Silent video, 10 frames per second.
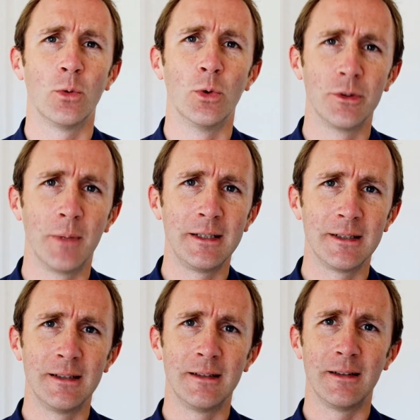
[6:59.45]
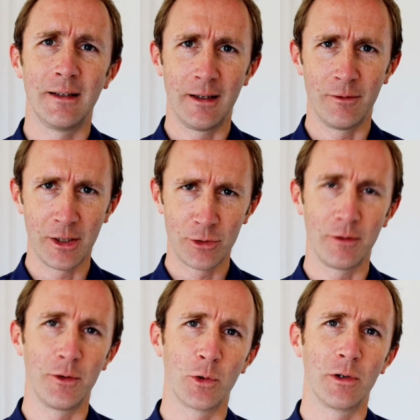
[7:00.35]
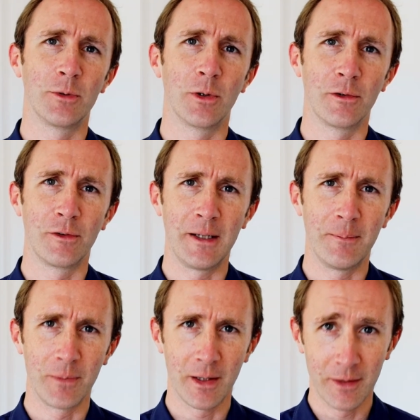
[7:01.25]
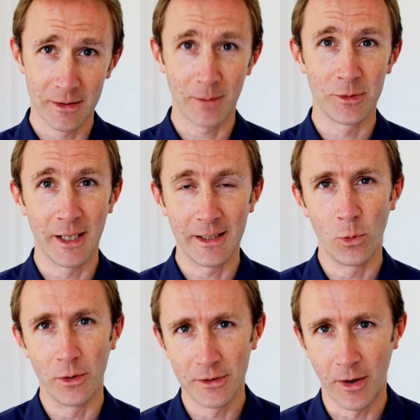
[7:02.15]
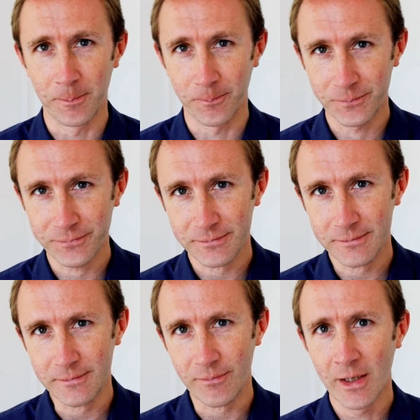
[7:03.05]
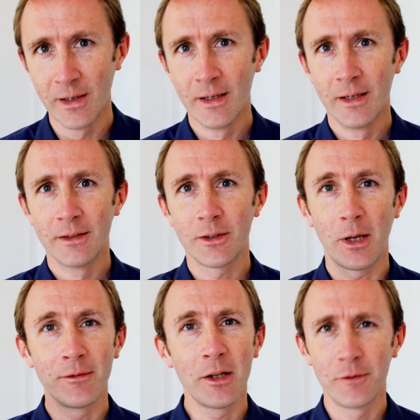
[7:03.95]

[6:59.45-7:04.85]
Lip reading: automated inventory of your cryptography that's up to date all the time. So we have another